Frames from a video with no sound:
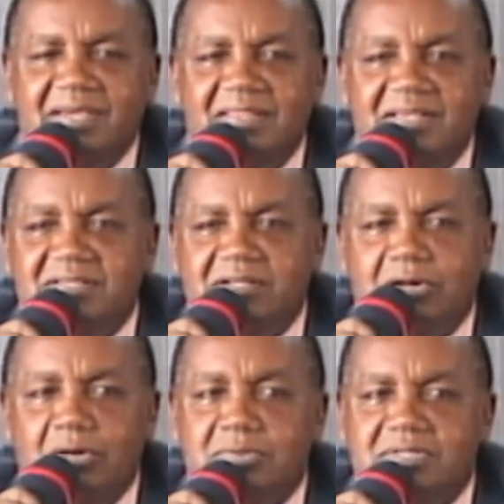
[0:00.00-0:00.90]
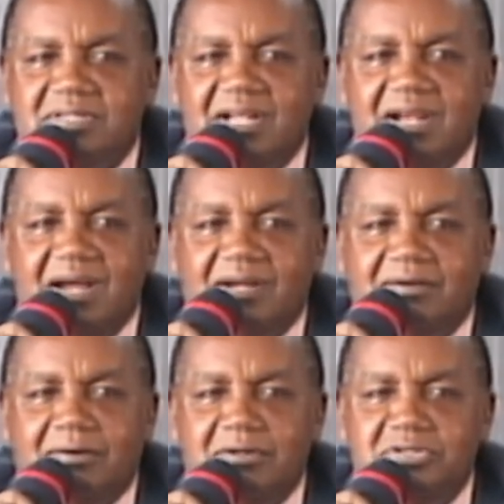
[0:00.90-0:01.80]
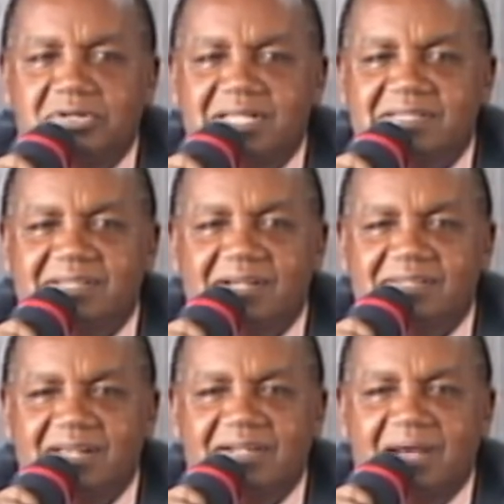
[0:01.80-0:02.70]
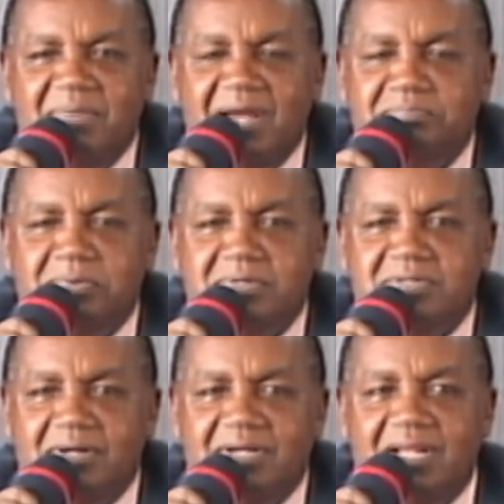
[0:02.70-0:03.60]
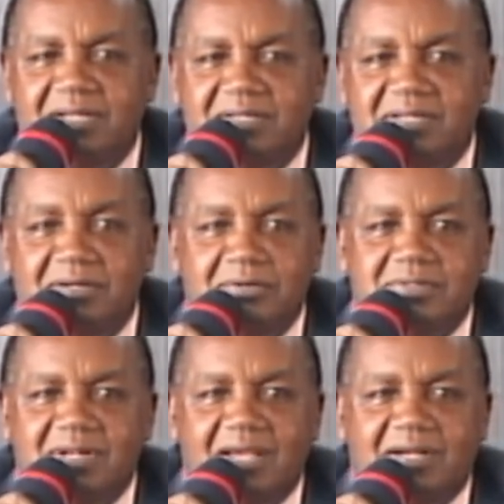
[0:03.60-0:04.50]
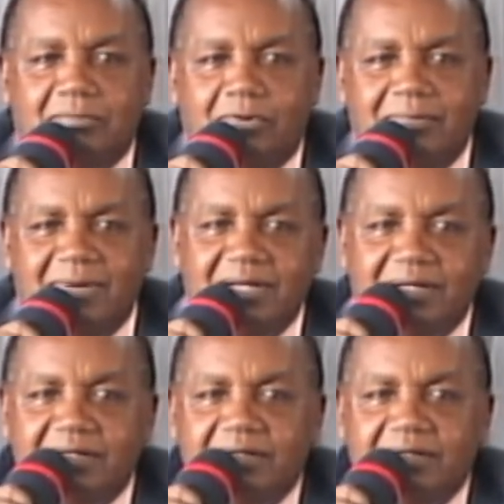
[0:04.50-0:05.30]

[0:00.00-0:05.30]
these clothes that are called unisex, that a man puts on and looks like a woman.